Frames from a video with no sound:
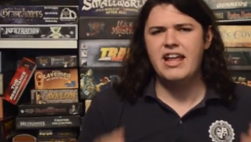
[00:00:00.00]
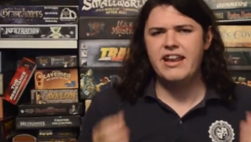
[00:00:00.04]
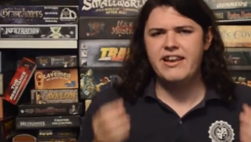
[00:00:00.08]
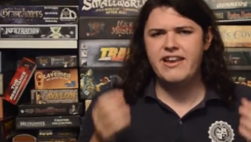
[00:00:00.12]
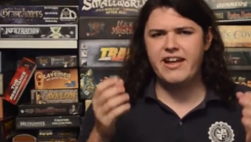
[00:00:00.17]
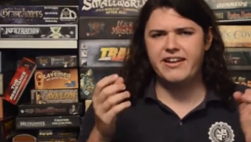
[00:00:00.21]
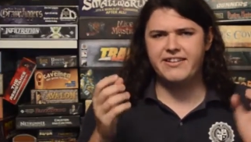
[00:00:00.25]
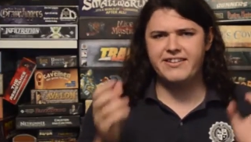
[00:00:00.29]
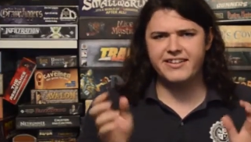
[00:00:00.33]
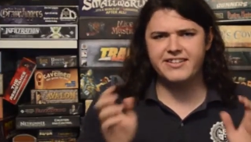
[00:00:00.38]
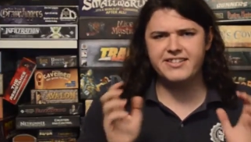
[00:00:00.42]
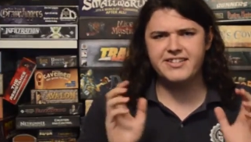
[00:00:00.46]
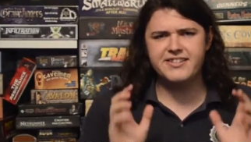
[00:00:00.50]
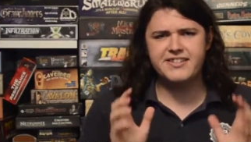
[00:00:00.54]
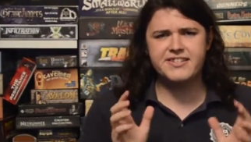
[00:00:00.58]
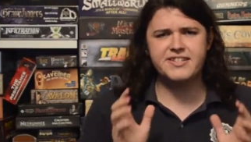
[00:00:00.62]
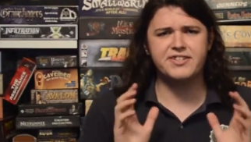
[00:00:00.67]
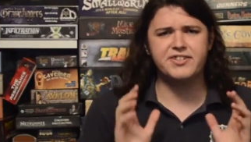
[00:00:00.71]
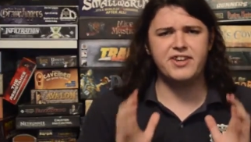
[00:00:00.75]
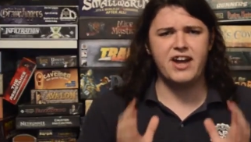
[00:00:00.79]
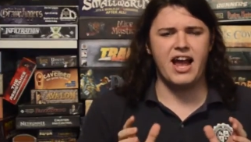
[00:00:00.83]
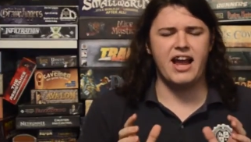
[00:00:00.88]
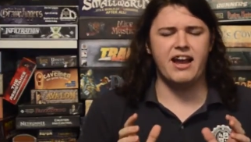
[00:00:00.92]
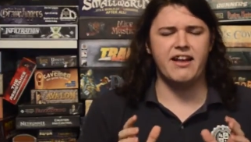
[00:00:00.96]
Now, Dungeons and
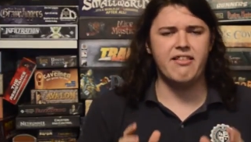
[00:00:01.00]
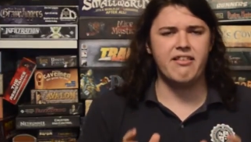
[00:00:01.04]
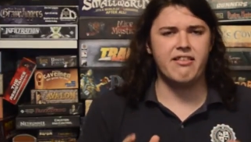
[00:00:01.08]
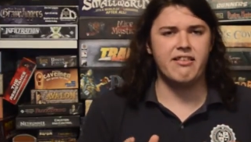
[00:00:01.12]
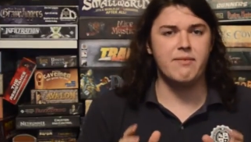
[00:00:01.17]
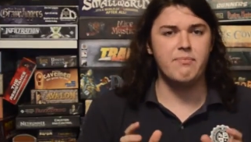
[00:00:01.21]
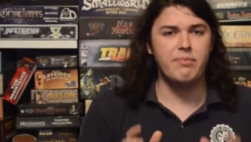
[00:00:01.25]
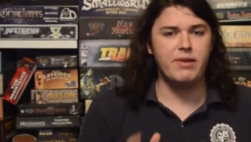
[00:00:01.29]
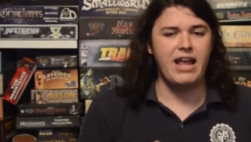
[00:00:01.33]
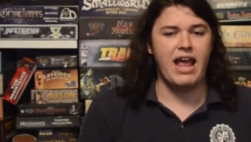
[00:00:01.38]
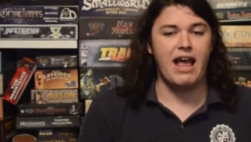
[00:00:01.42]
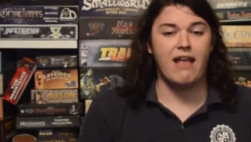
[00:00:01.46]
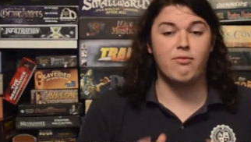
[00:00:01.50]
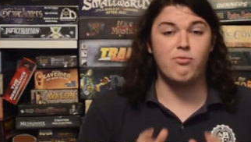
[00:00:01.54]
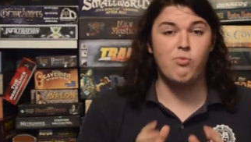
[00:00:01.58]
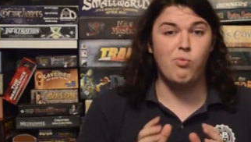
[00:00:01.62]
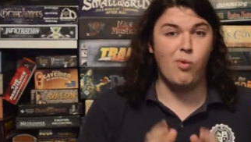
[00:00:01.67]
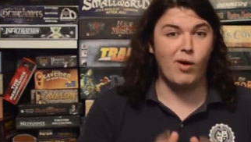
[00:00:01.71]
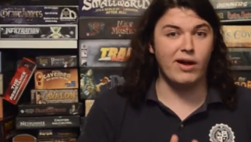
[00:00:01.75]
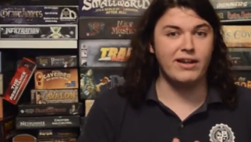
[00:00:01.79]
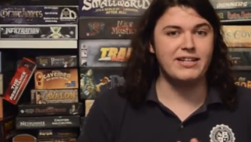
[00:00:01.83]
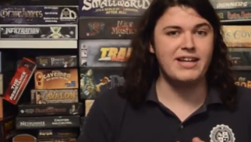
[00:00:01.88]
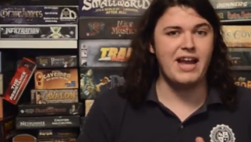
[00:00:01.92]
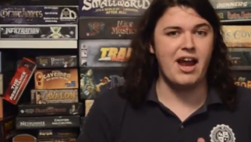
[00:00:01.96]
Dragons simply has
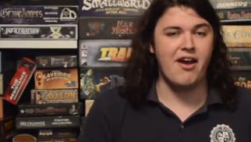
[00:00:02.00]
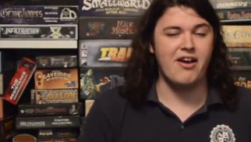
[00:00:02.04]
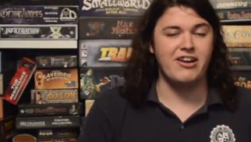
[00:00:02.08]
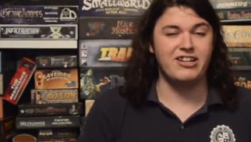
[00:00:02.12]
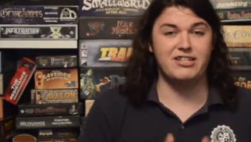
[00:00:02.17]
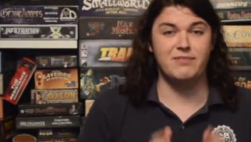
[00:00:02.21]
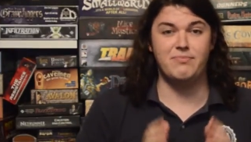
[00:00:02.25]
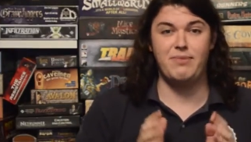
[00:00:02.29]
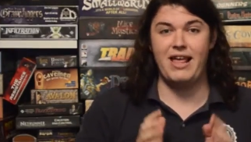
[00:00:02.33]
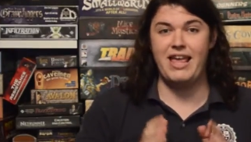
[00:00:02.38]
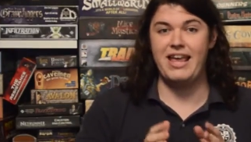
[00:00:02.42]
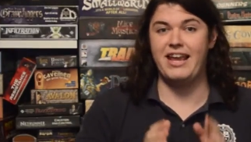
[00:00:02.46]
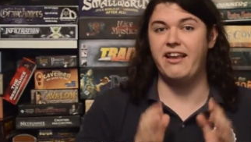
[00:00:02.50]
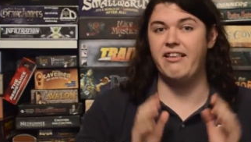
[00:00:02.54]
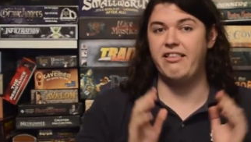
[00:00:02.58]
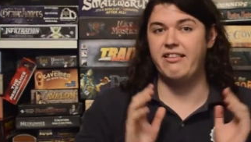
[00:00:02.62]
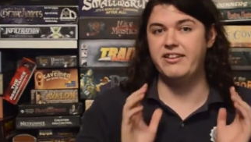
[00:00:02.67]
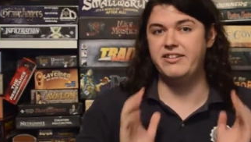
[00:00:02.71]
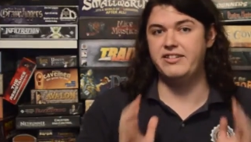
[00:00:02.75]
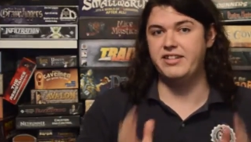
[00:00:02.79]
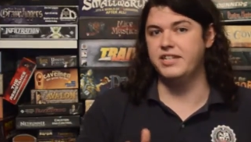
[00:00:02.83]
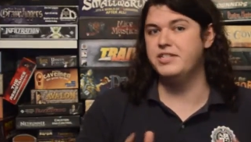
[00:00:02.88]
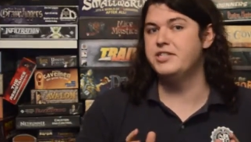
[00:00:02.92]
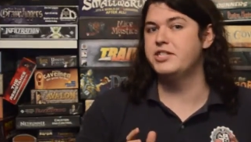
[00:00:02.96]
one character playing as a
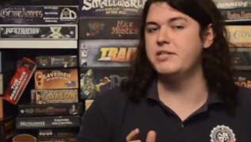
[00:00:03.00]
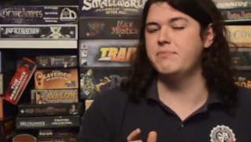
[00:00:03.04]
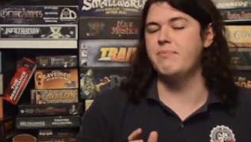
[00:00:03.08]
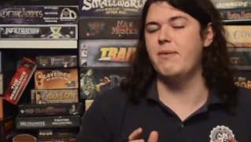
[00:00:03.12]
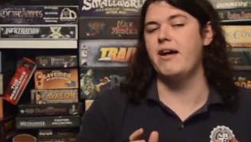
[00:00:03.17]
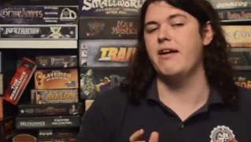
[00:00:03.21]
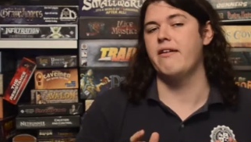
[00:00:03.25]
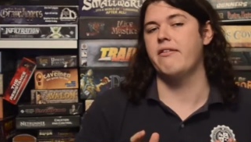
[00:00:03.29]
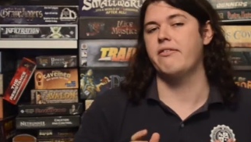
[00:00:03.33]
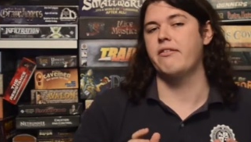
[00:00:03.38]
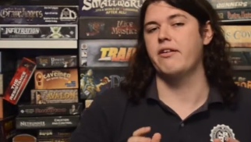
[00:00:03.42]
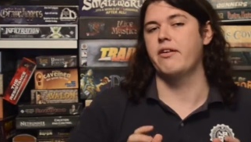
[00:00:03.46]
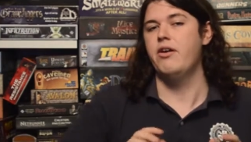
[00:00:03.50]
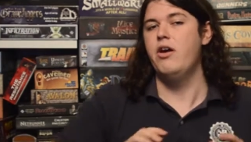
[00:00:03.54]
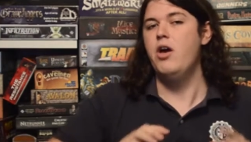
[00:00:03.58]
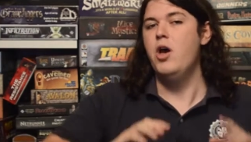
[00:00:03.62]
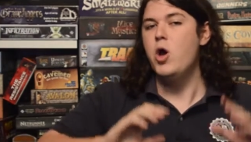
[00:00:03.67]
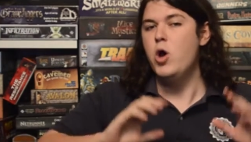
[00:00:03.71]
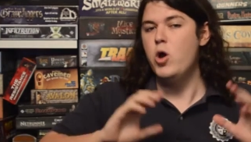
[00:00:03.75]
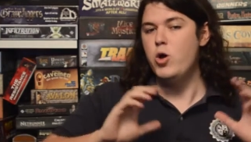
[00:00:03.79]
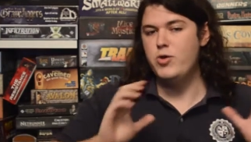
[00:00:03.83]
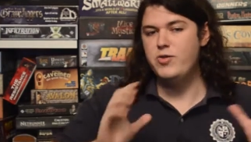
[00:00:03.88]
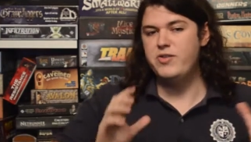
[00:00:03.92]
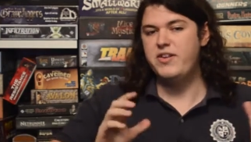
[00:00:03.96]
dungeon master,
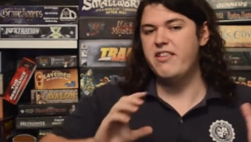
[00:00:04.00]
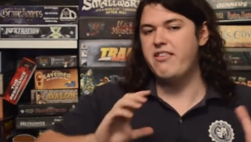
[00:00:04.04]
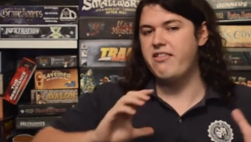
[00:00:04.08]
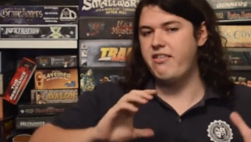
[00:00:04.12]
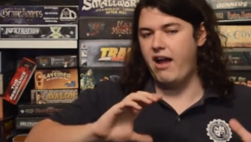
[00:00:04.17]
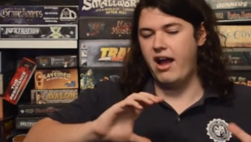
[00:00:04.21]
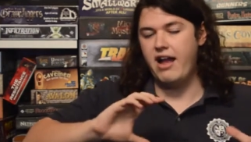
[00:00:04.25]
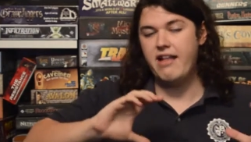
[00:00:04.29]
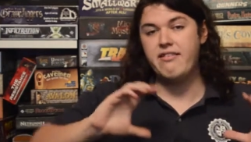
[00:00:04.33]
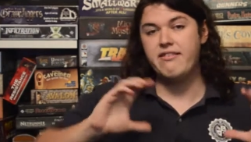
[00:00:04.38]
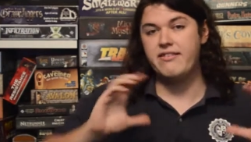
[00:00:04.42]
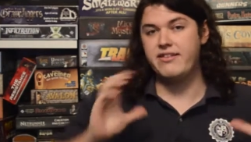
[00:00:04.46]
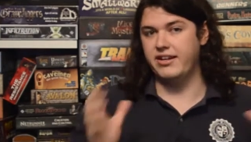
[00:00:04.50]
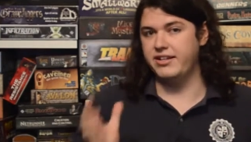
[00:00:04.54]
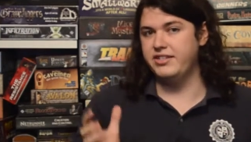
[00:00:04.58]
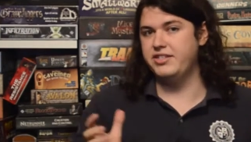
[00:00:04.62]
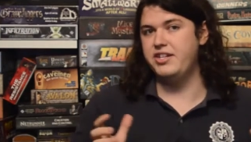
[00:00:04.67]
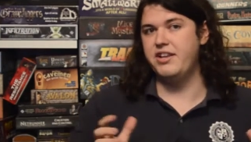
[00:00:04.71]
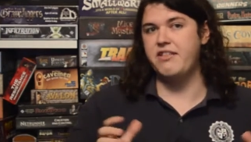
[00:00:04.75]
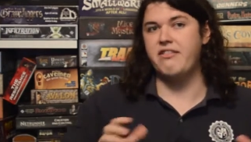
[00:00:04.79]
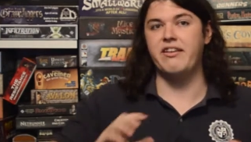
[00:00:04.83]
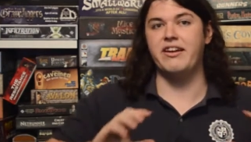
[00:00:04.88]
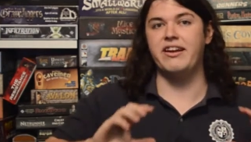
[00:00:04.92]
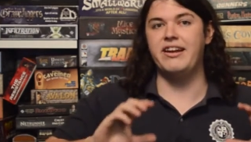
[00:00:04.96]
who designs
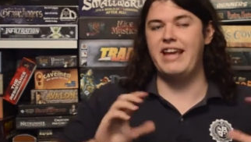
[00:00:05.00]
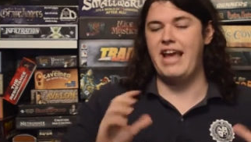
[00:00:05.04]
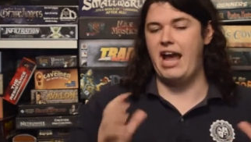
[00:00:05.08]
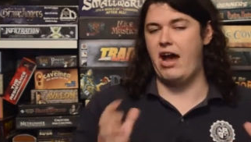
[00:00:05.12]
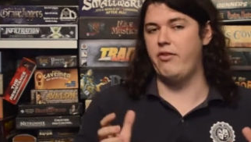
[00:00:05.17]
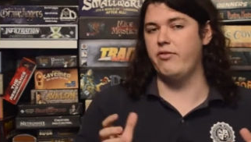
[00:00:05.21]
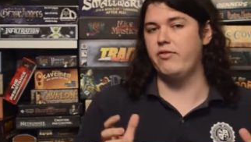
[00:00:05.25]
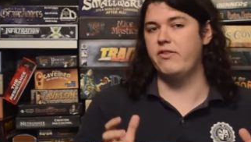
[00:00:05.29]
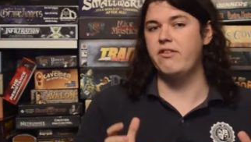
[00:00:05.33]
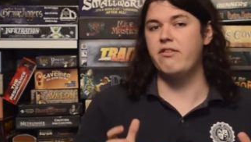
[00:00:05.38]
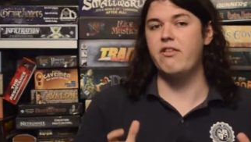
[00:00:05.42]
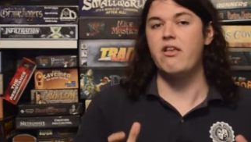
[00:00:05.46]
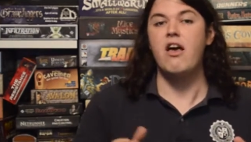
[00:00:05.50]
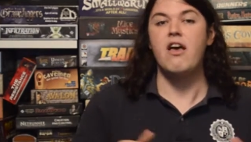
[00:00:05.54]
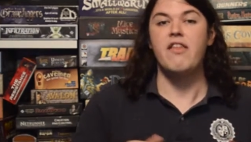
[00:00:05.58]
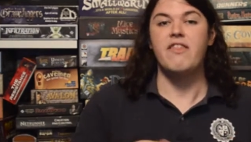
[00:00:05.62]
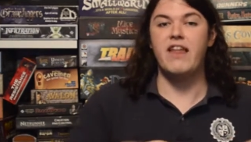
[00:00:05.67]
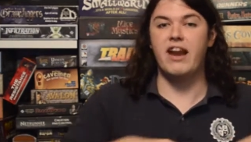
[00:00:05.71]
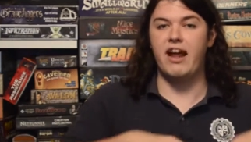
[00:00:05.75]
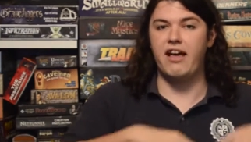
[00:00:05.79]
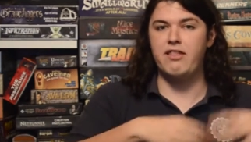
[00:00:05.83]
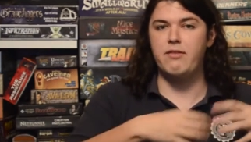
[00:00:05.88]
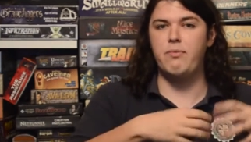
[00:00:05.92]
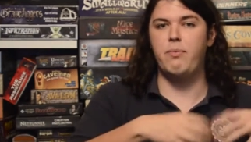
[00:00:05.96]
dungeons and encounters
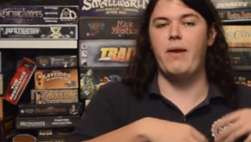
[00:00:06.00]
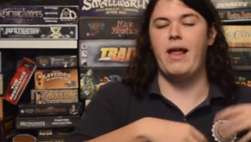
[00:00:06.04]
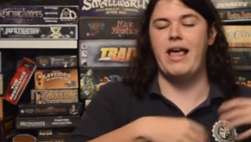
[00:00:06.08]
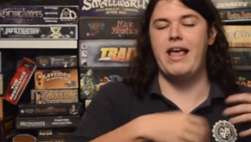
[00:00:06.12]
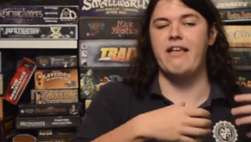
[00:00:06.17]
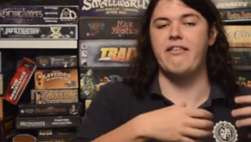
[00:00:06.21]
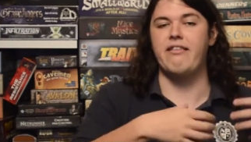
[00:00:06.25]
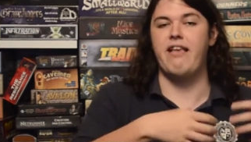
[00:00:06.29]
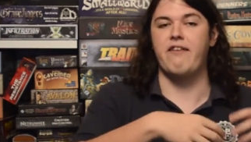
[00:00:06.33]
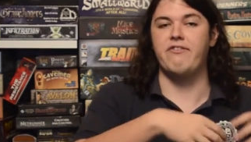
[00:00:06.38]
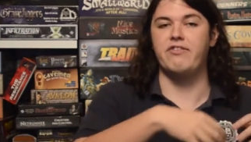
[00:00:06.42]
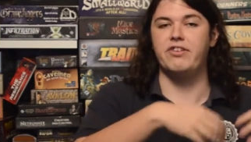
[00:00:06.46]
that other players have